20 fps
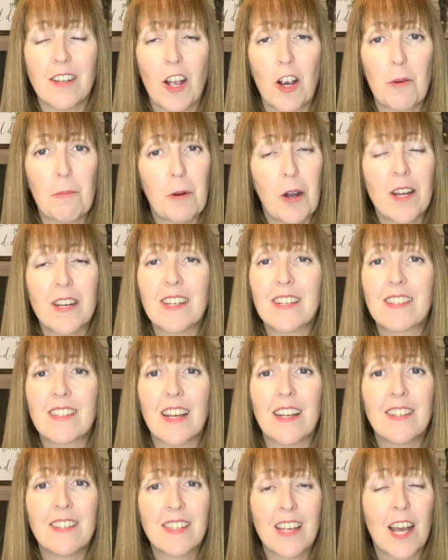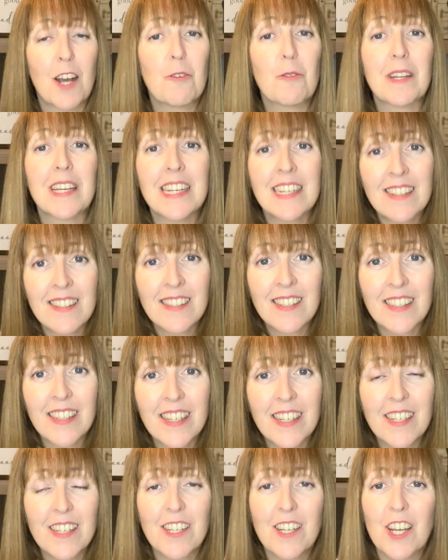body sends out
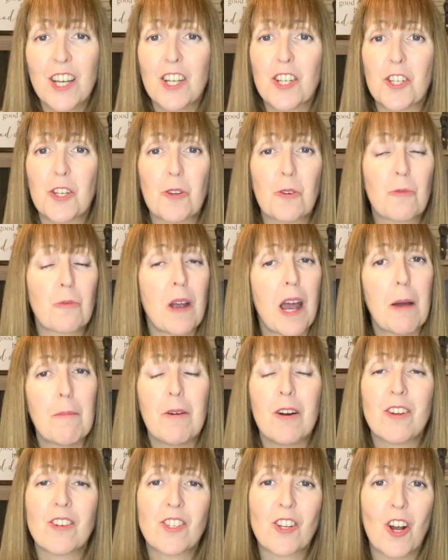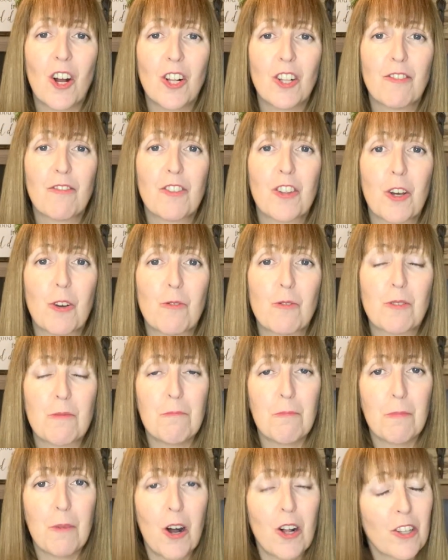insulin to grab onto all of those
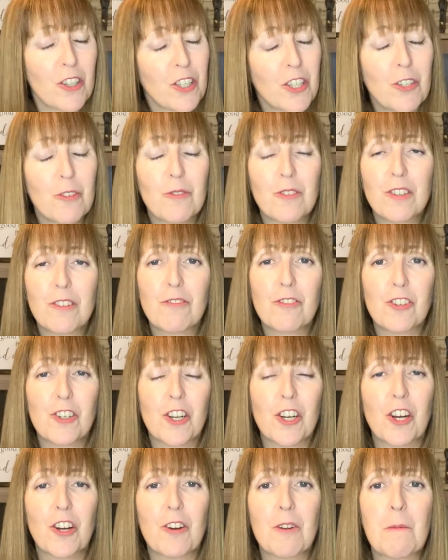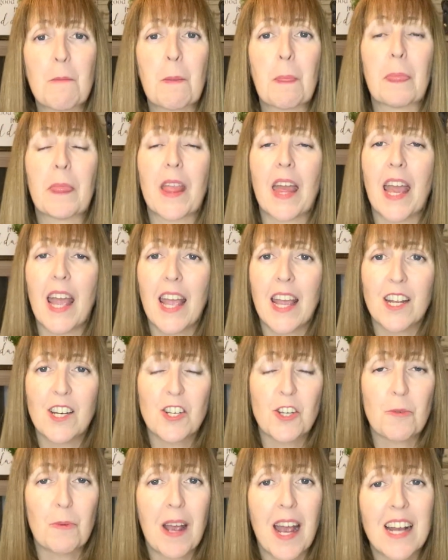molecules of sugar and
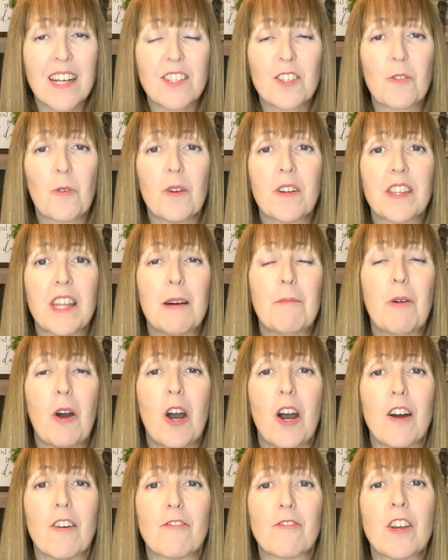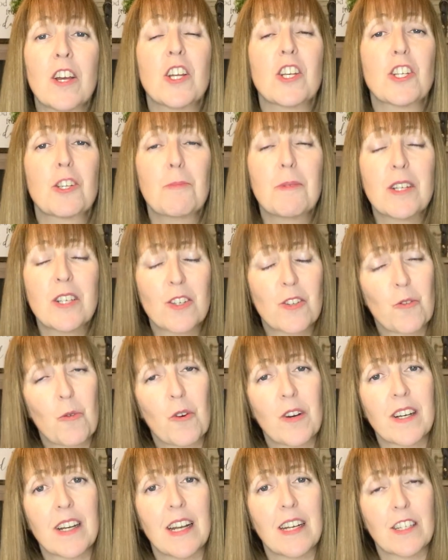to escort them off to be
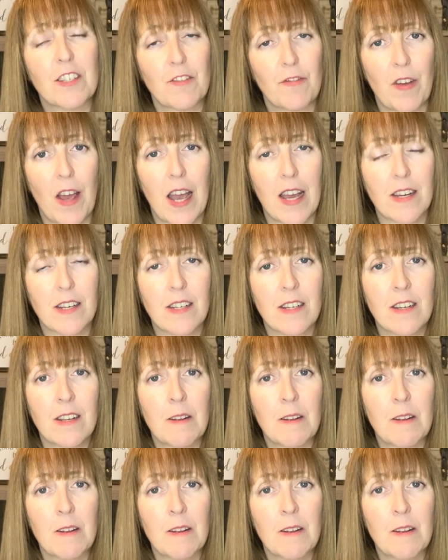stored as fat.